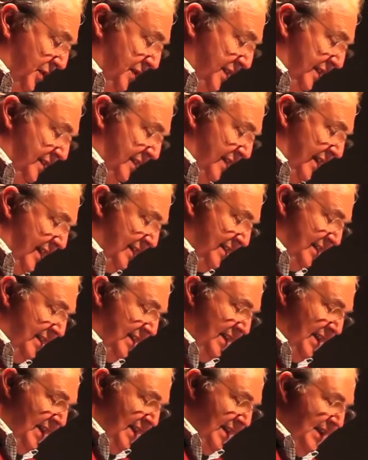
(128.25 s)

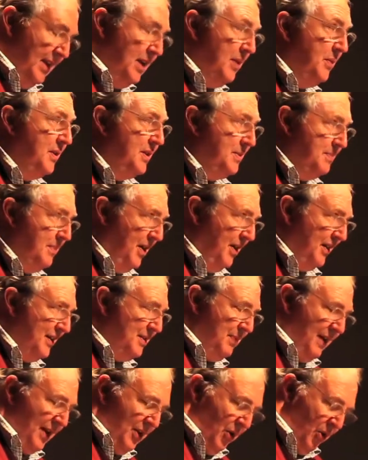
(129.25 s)
Society, was
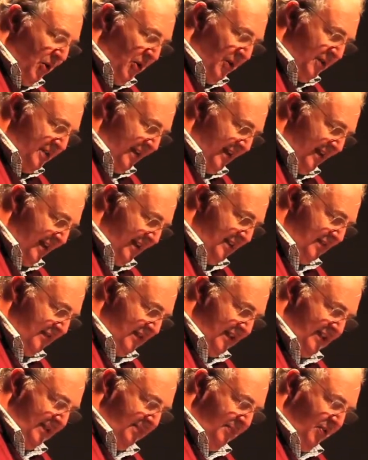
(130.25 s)
marked by all kinds of
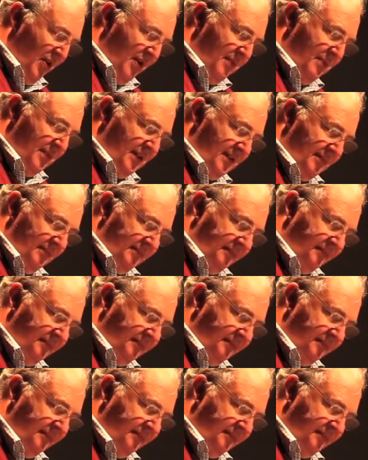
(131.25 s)
disappointment.